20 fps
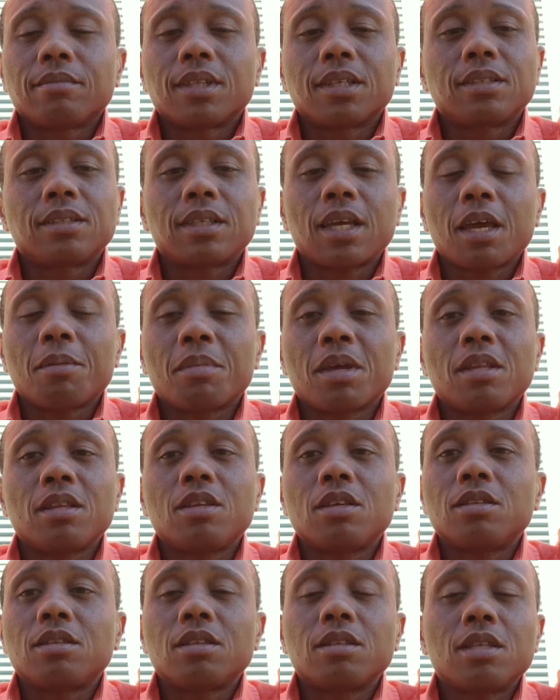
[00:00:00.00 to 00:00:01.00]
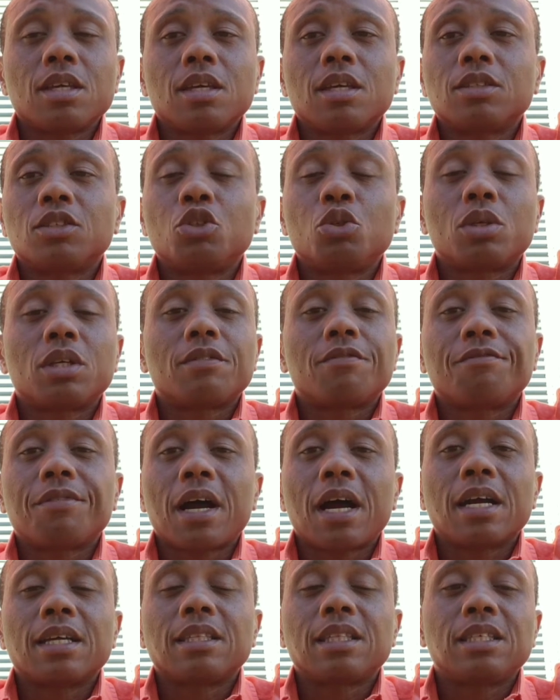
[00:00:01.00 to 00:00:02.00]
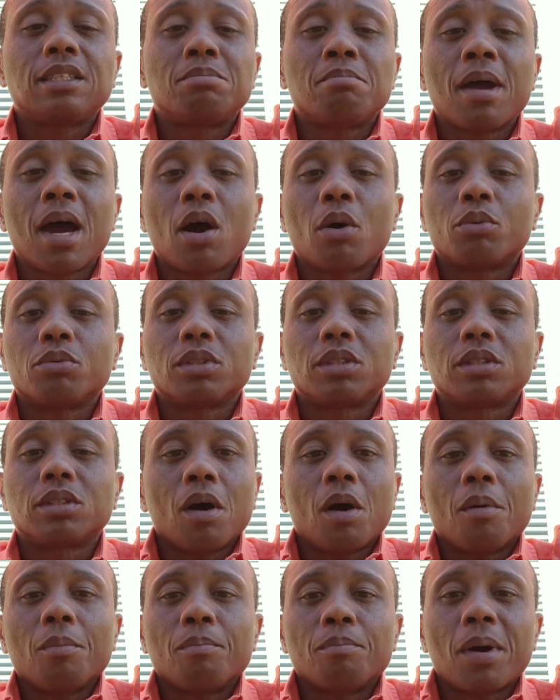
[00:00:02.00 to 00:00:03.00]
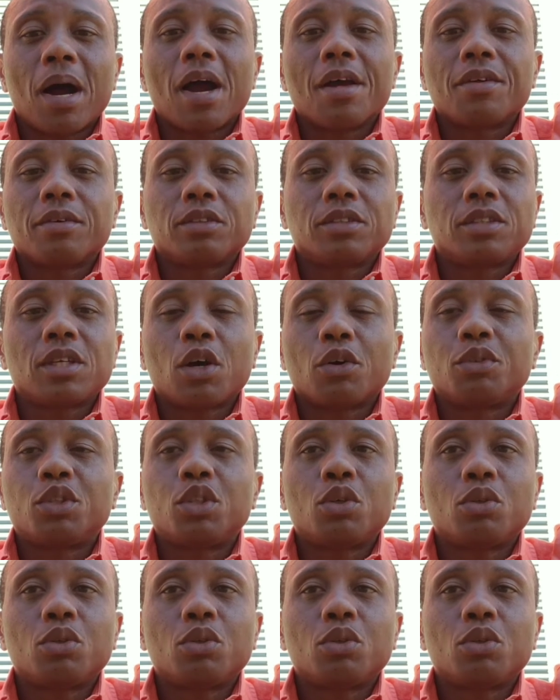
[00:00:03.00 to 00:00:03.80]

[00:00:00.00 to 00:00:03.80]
the same, and the thing is, you can find these mounts by themselves.